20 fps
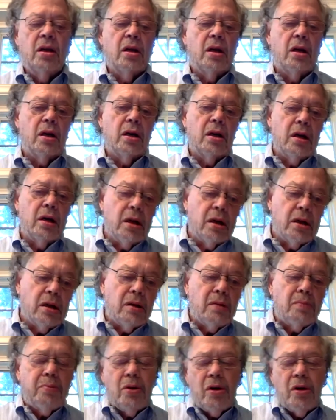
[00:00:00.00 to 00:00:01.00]

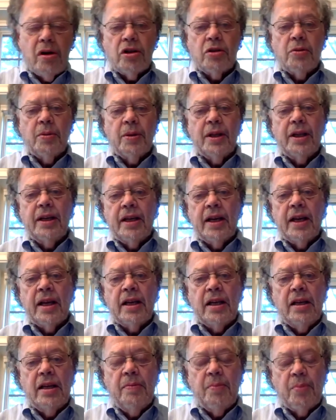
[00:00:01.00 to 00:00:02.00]
approximately
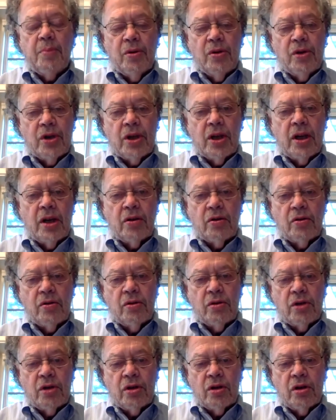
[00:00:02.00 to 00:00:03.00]
90% or
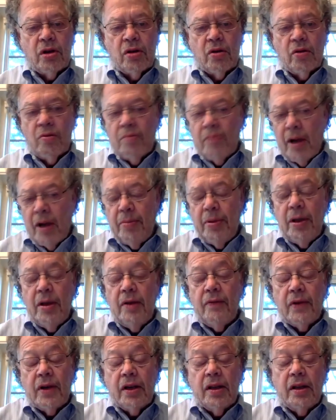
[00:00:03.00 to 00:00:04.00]
so, maybe
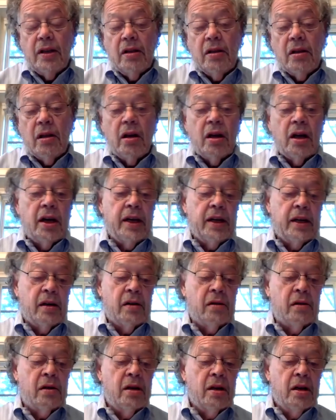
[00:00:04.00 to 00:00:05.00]
even a little
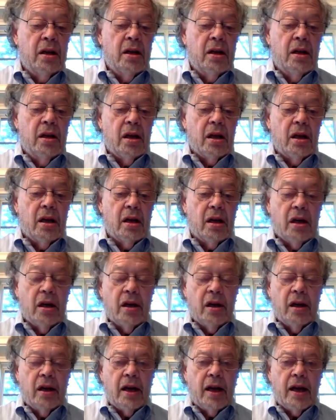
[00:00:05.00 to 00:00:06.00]
higher,
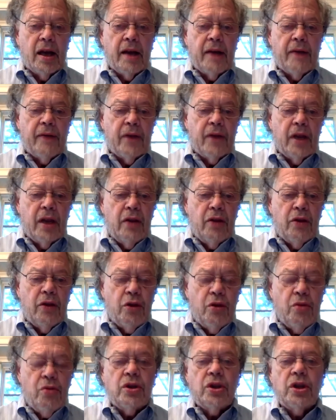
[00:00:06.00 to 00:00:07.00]
have
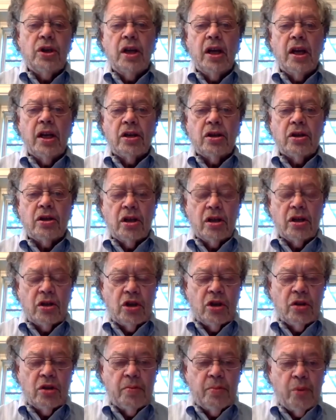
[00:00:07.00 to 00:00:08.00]
enthusiastic
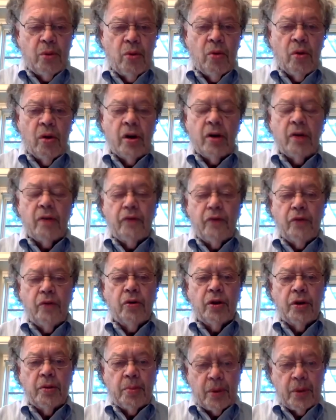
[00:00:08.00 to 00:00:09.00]
support for
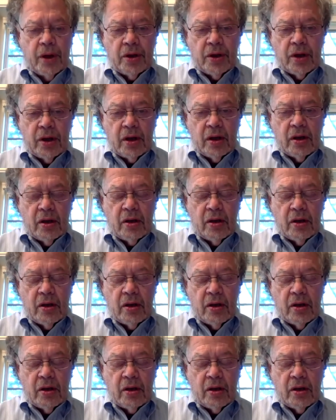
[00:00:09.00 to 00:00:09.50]
the president.